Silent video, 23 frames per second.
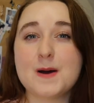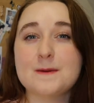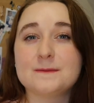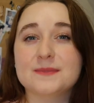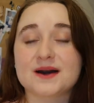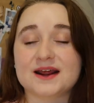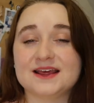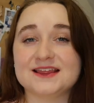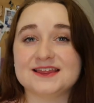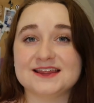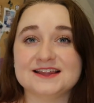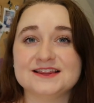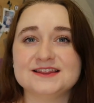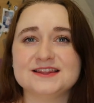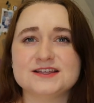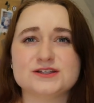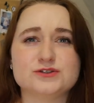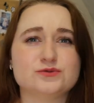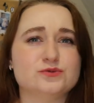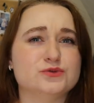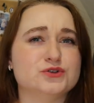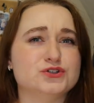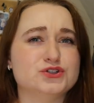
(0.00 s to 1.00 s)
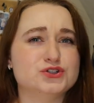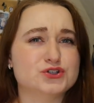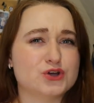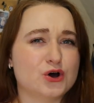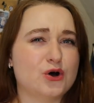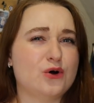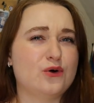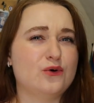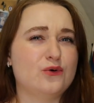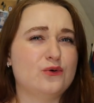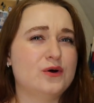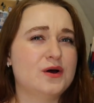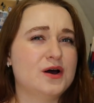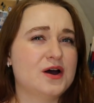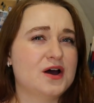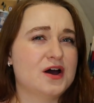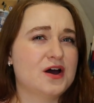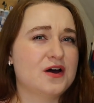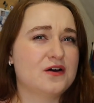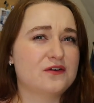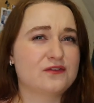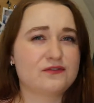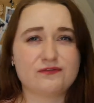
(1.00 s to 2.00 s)
but I think this was so
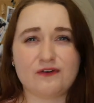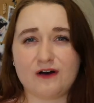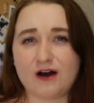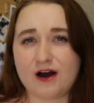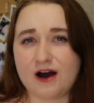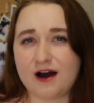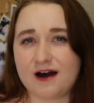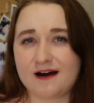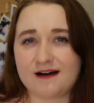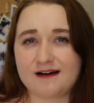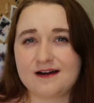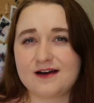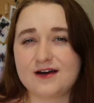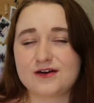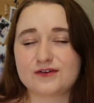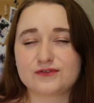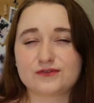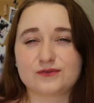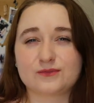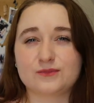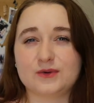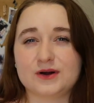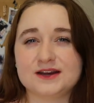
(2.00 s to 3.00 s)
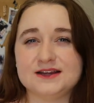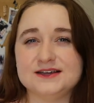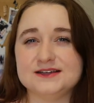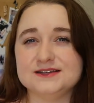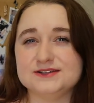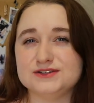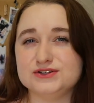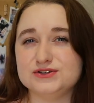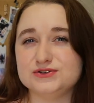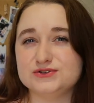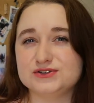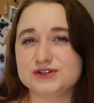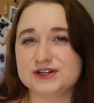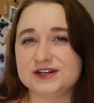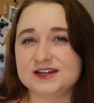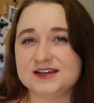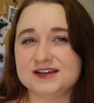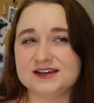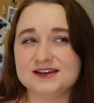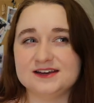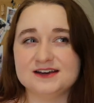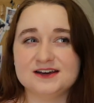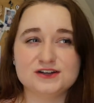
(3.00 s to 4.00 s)
far from what he's
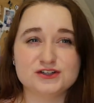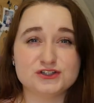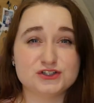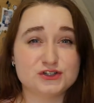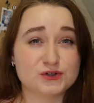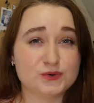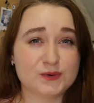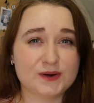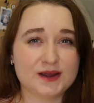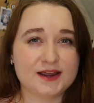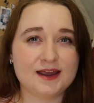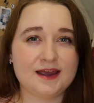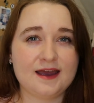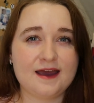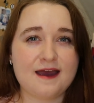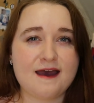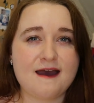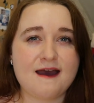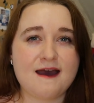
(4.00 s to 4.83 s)
usually doing